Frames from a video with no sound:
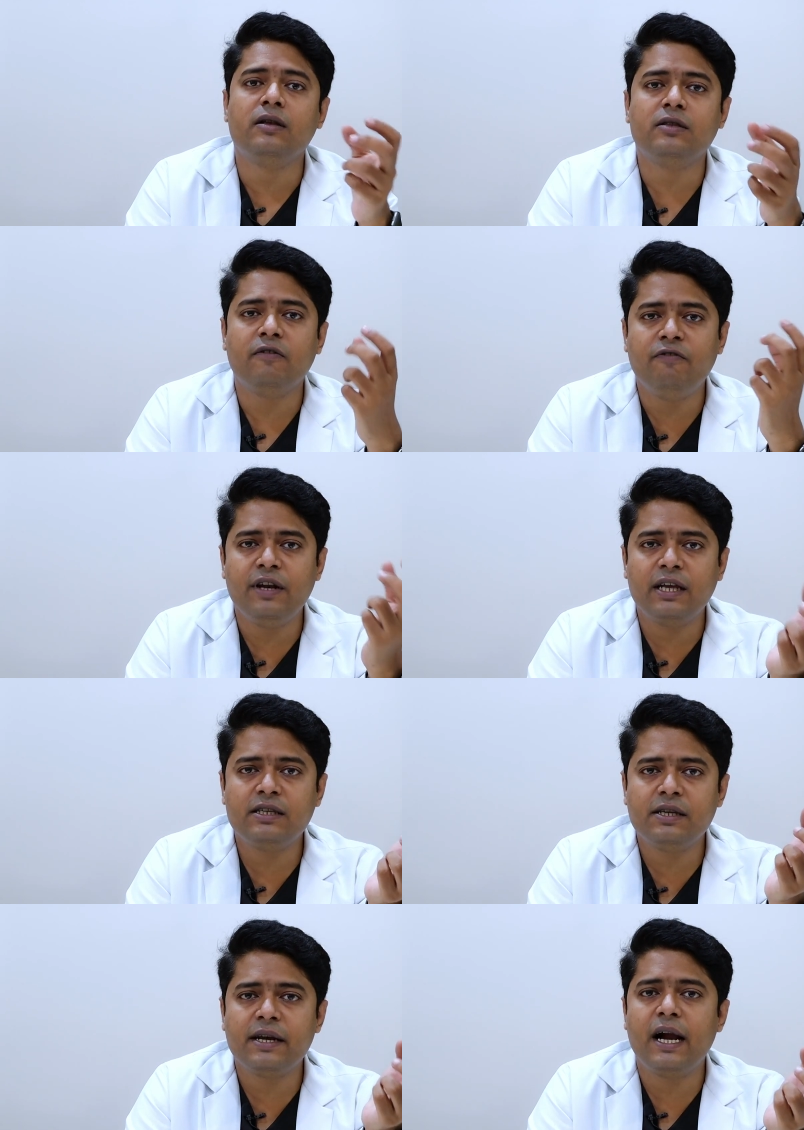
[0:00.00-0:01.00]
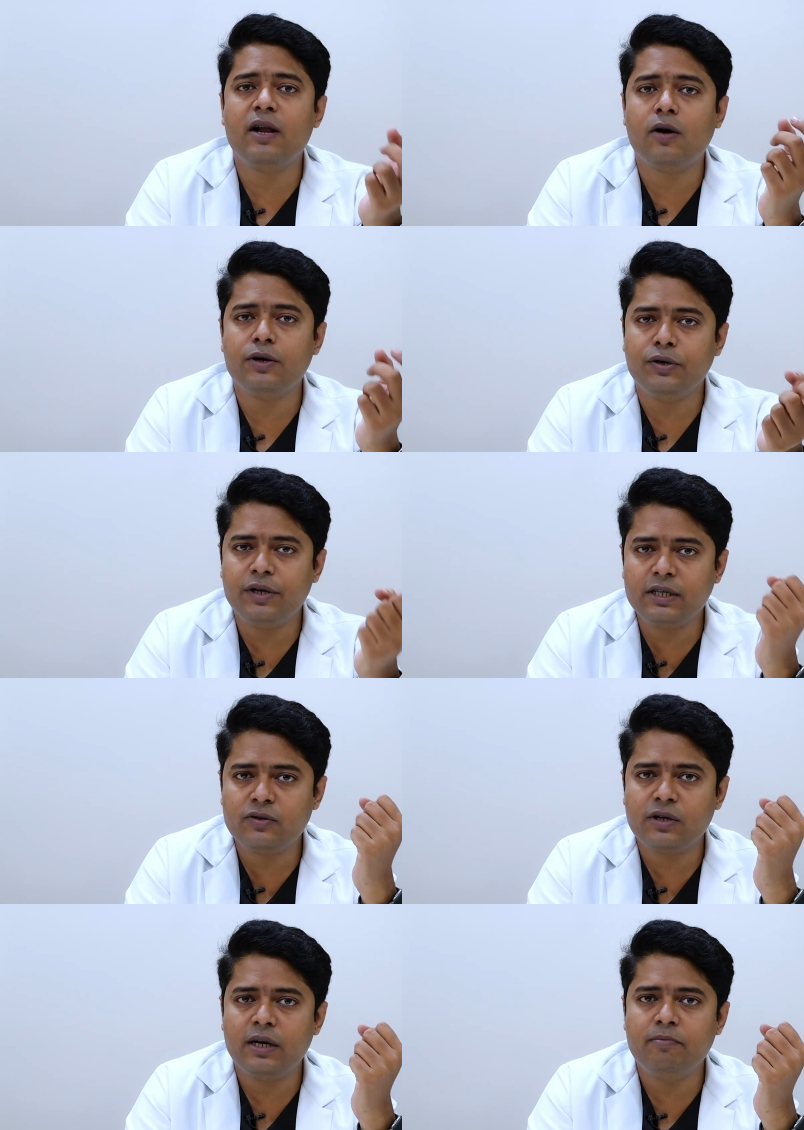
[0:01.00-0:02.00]
the finasteride or
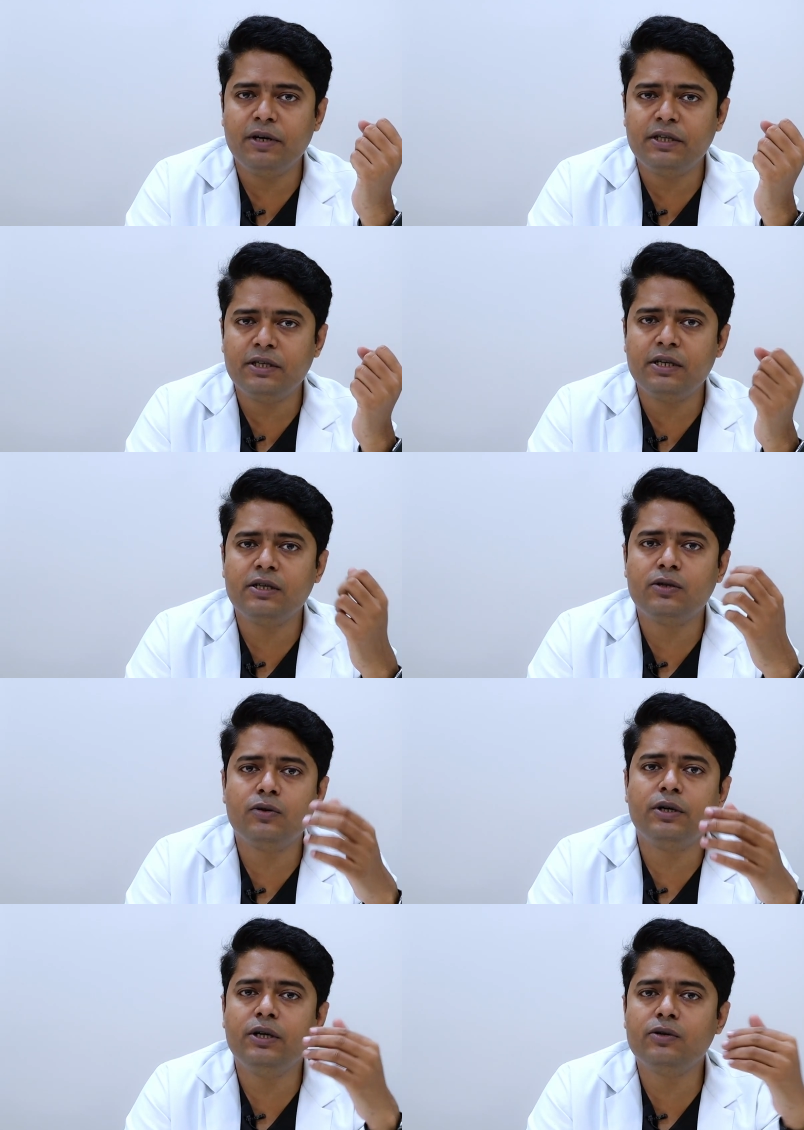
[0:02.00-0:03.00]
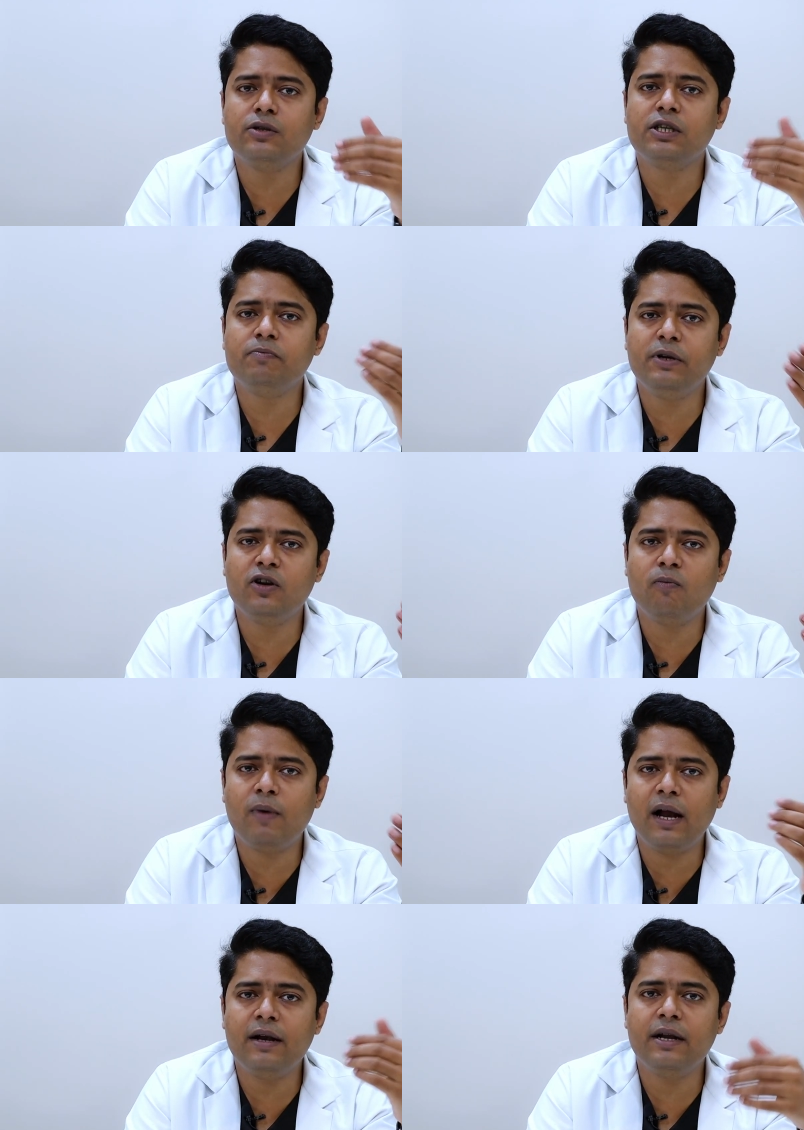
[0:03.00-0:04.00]
dutasteride medicines to reduce the speed of
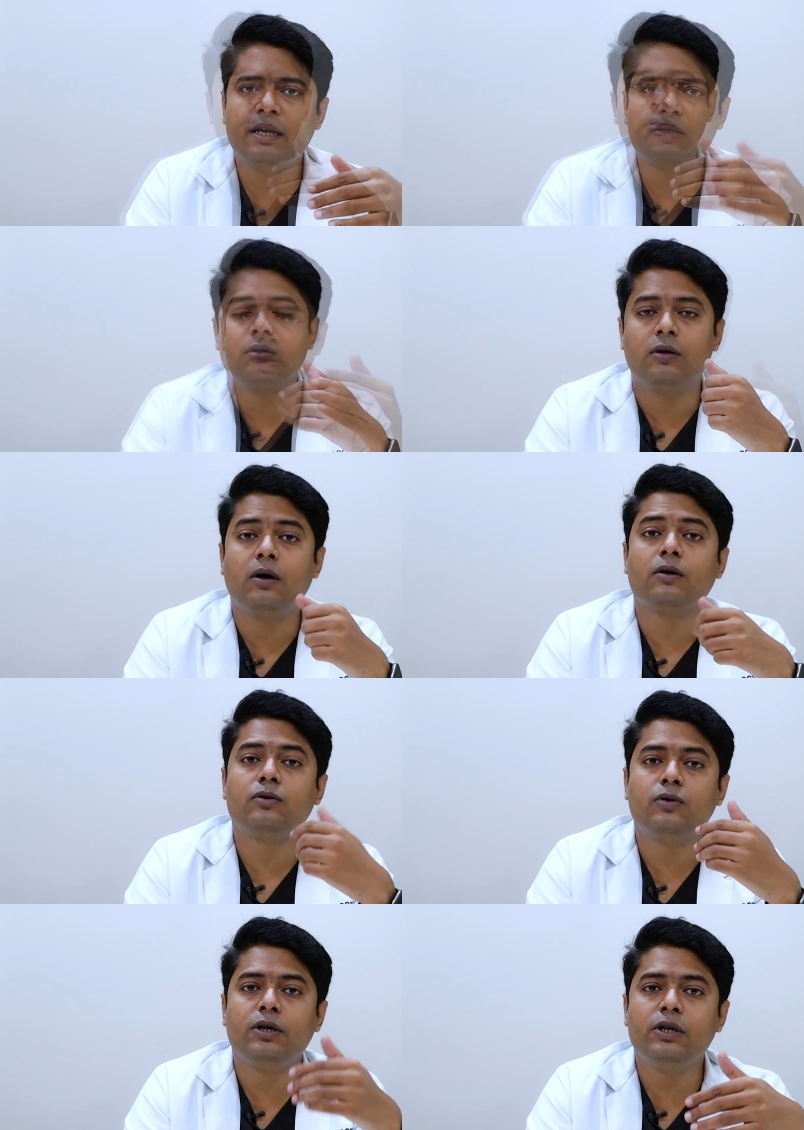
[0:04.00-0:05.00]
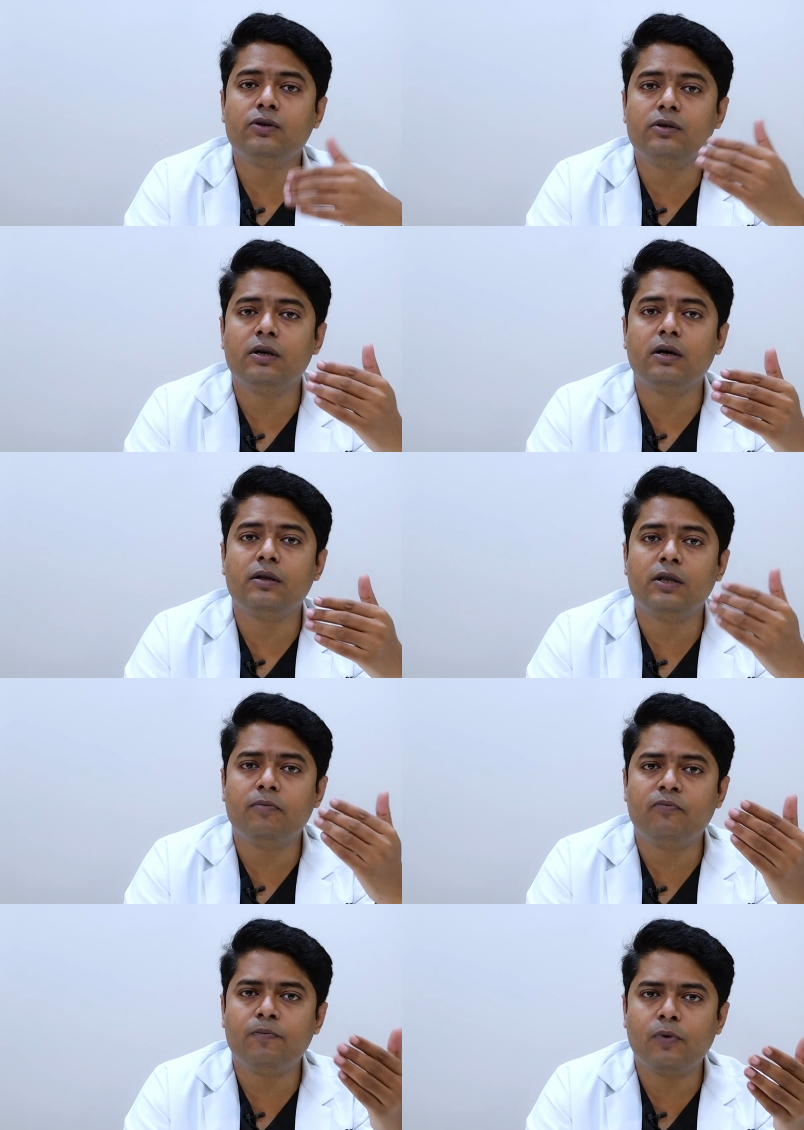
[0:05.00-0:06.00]
baldness or to reduce the
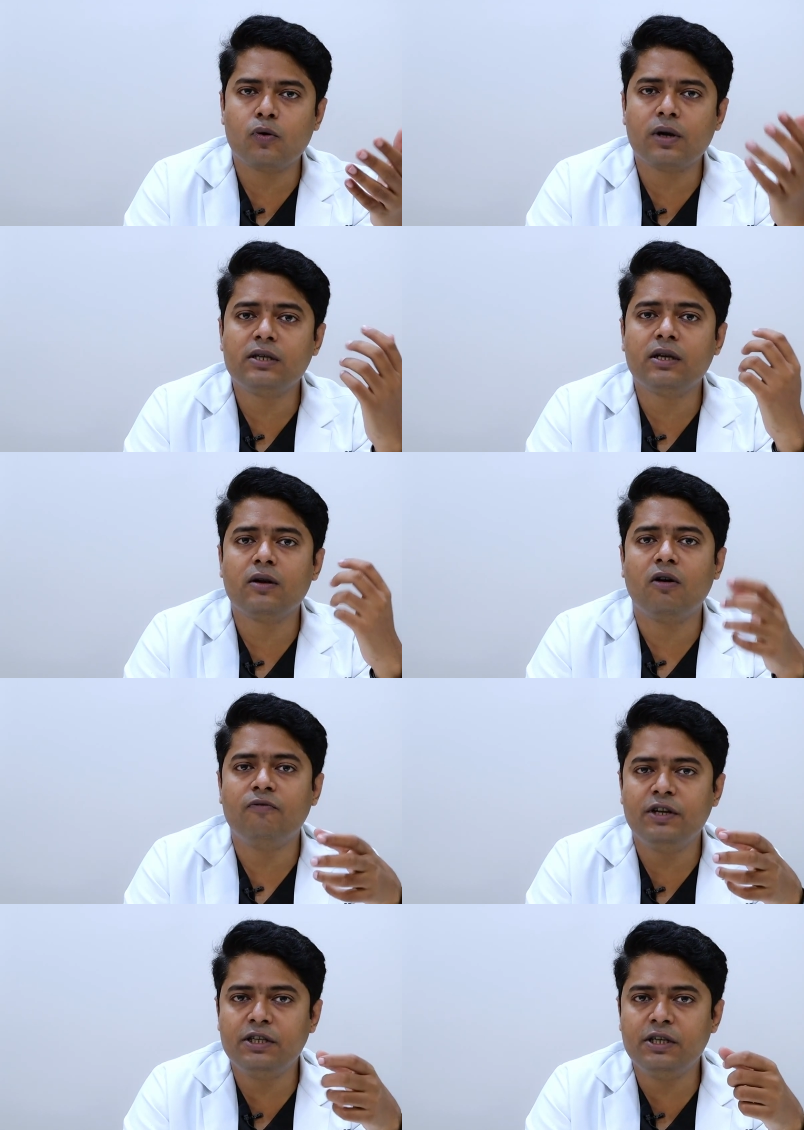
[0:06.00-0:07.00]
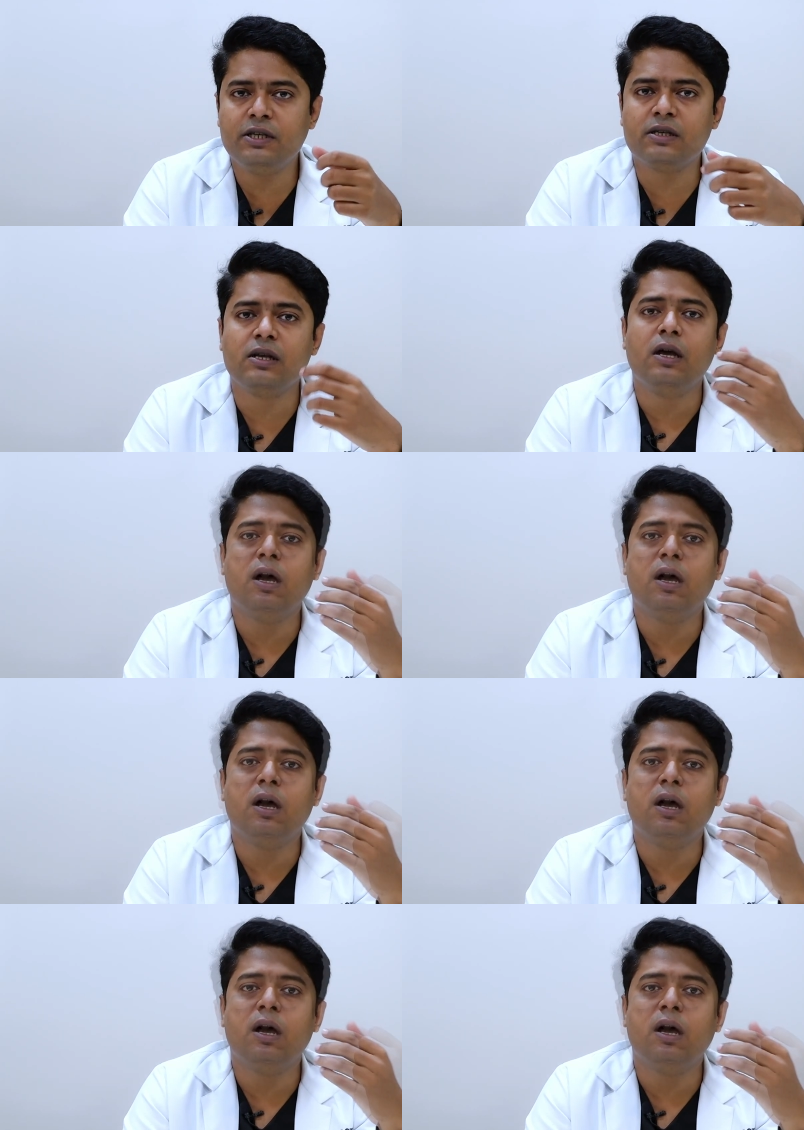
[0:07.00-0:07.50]
progression of disease.